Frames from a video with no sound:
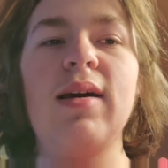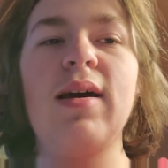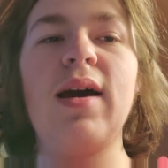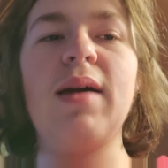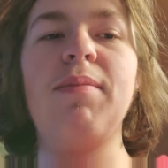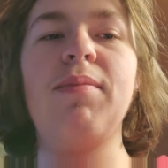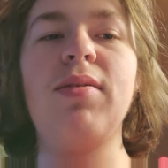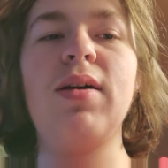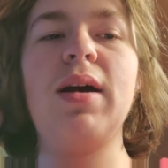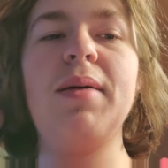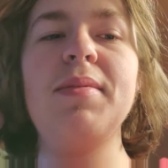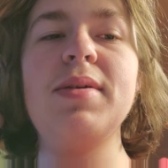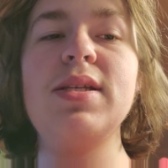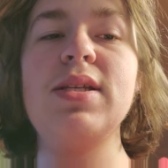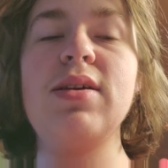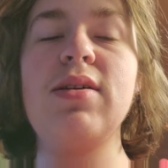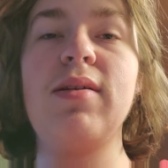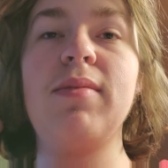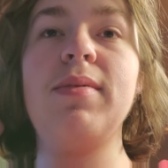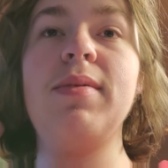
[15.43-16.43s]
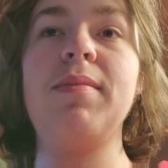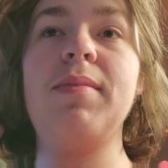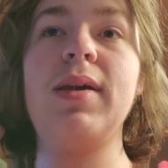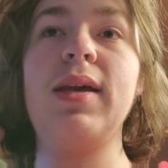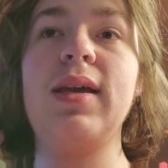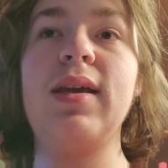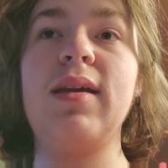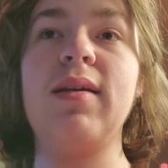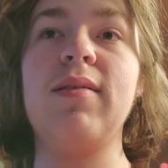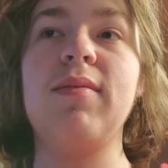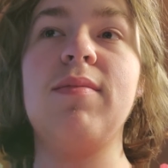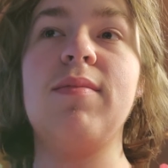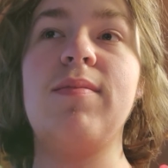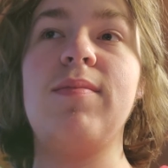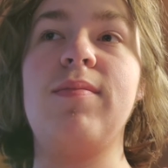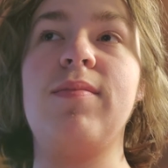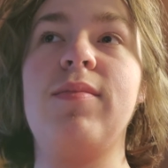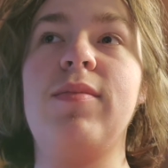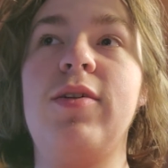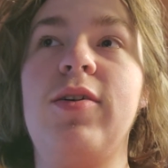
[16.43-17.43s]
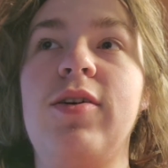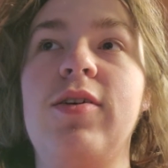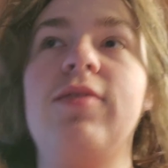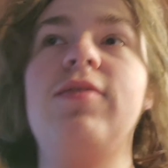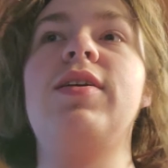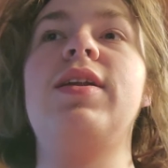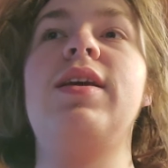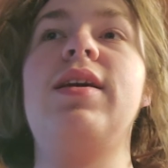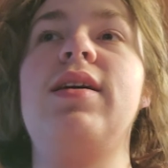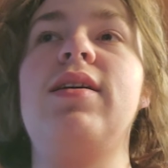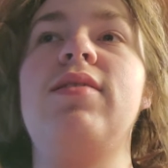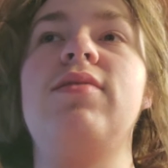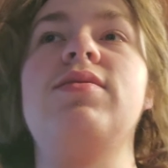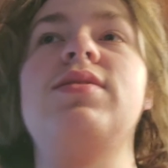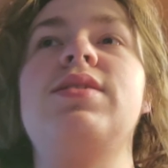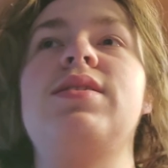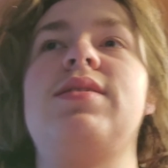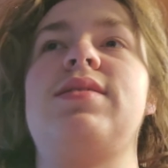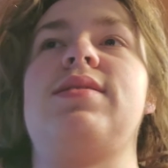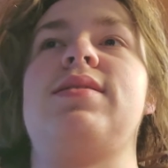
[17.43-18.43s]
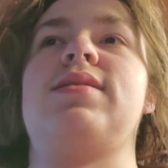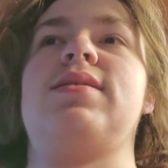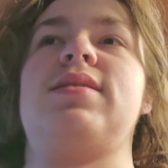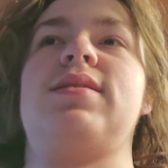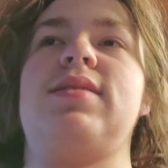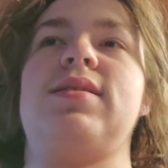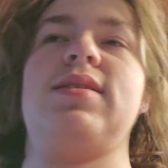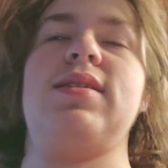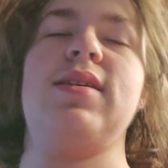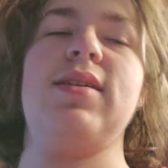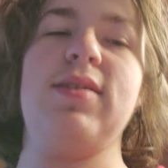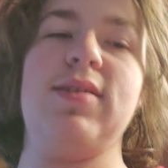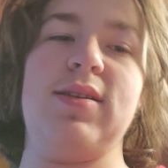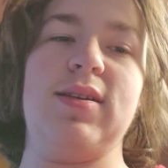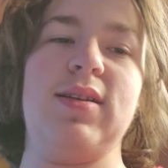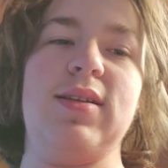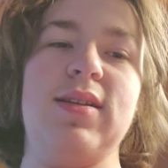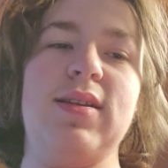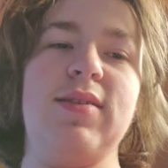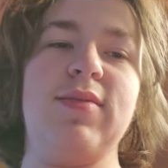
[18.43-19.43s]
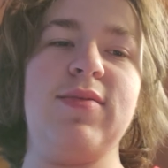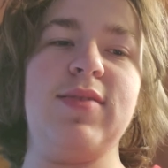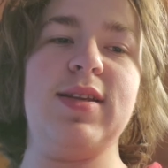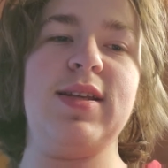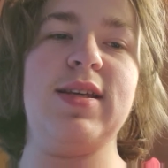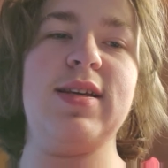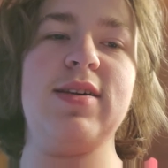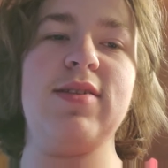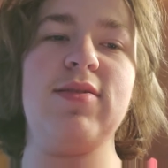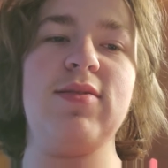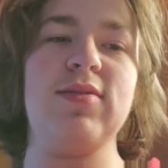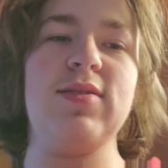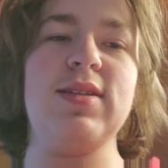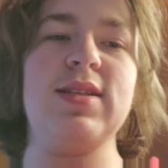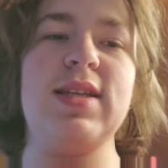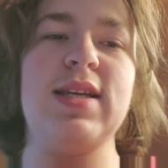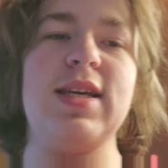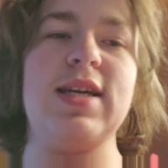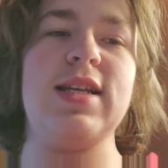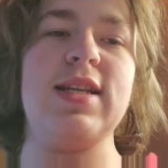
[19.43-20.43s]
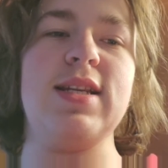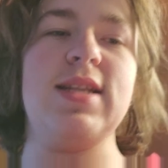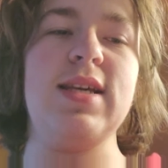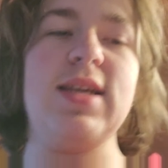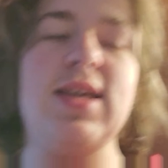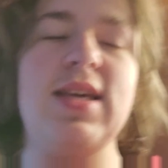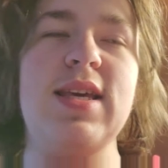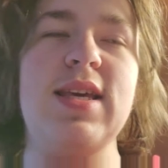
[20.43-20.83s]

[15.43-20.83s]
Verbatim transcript: I promise you, I'll be making more videos, yeah, videos and